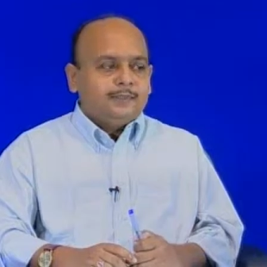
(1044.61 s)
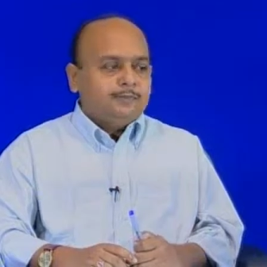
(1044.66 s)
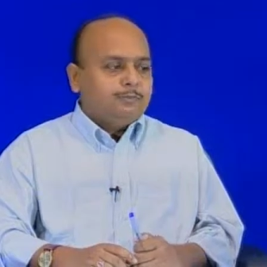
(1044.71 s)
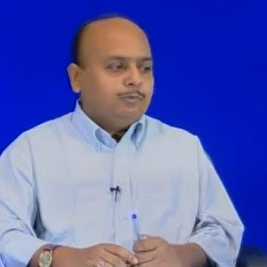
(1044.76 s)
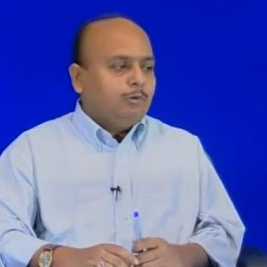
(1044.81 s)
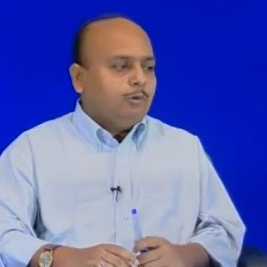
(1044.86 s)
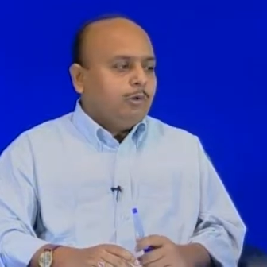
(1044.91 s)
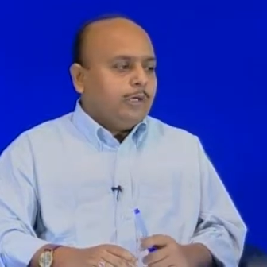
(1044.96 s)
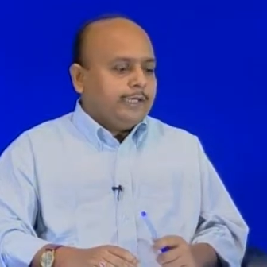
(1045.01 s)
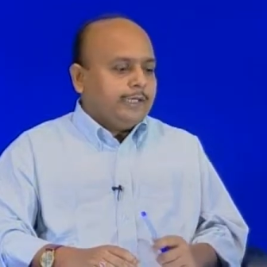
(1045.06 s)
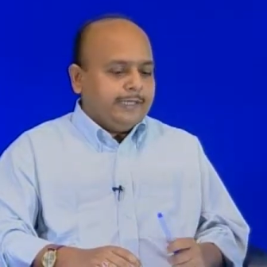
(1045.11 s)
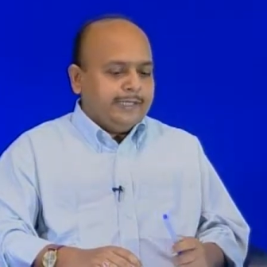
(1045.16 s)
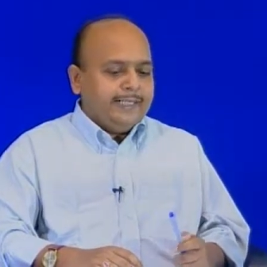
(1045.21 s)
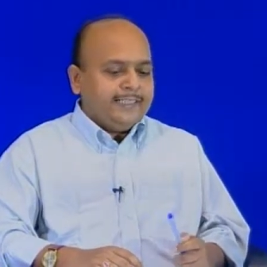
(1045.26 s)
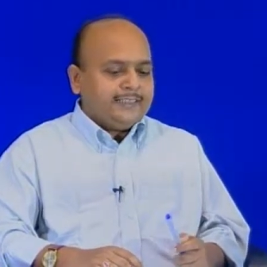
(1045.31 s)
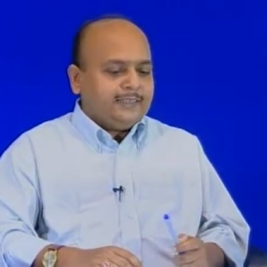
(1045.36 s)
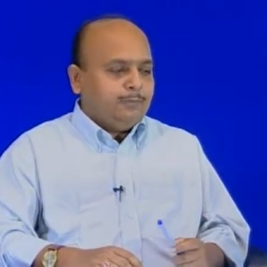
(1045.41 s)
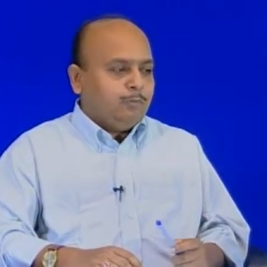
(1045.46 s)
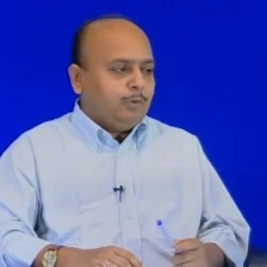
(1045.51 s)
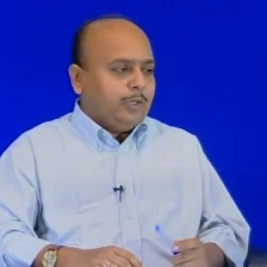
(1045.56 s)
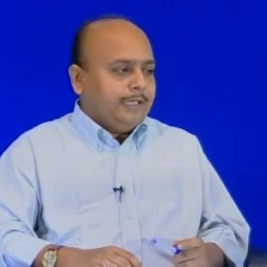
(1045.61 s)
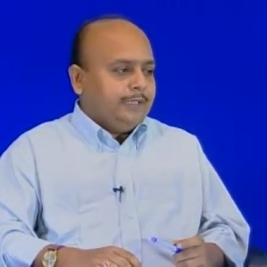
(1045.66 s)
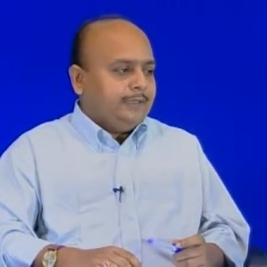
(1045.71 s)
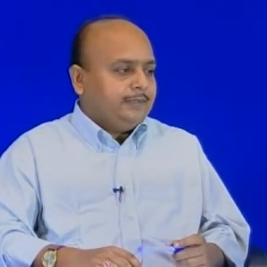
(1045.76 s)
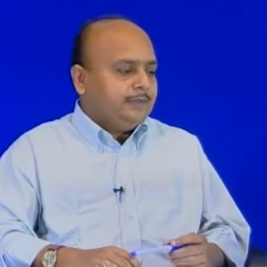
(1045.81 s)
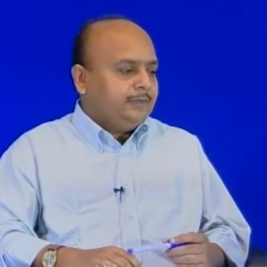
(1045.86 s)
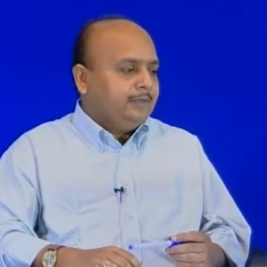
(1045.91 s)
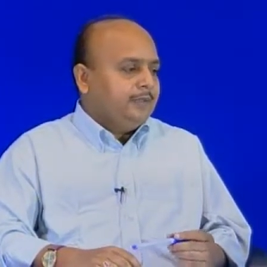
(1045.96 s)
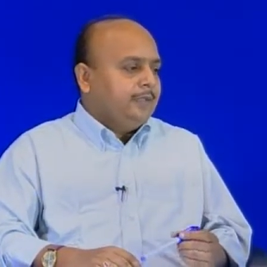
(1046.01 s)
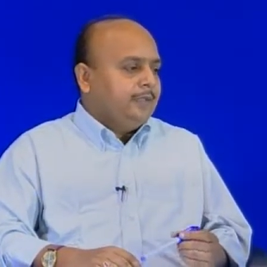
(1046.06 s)
If you look at the next
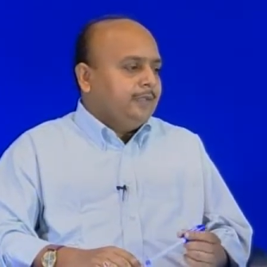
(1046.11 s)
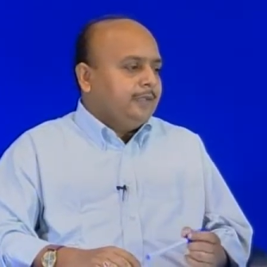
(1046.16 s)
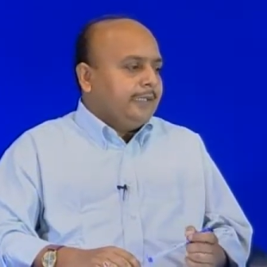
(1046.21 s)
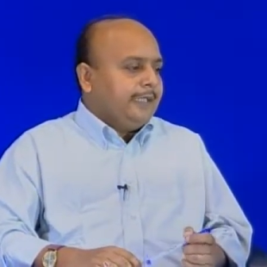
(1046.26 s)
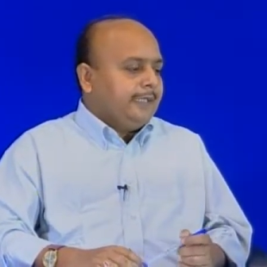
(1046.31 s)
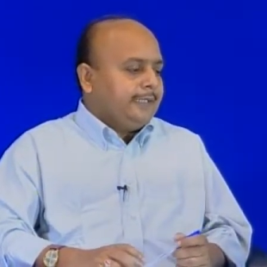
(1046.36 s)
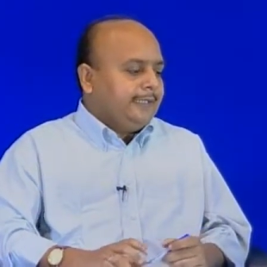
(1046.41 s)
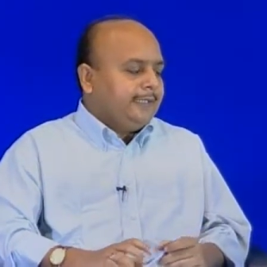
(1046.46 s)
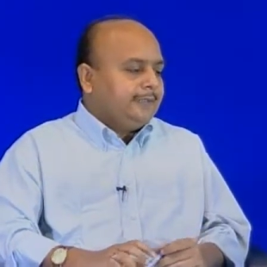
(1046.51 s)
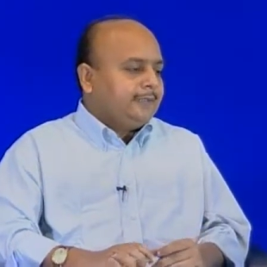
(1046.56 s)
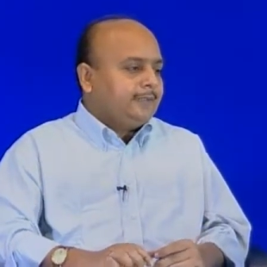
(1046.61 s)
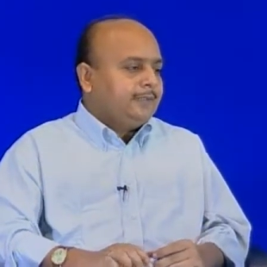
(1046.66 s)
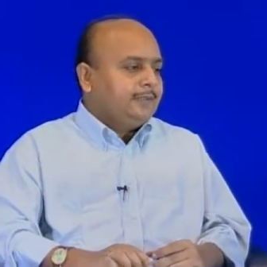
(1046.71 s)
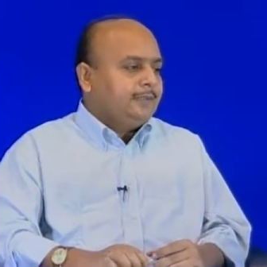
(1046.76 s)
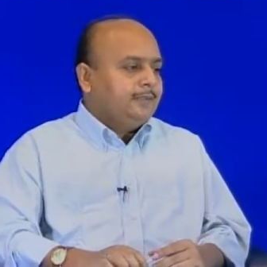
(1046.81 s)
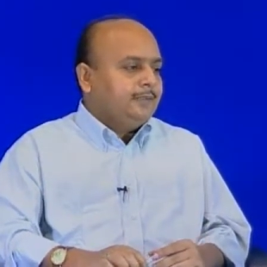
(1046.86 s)
point, that is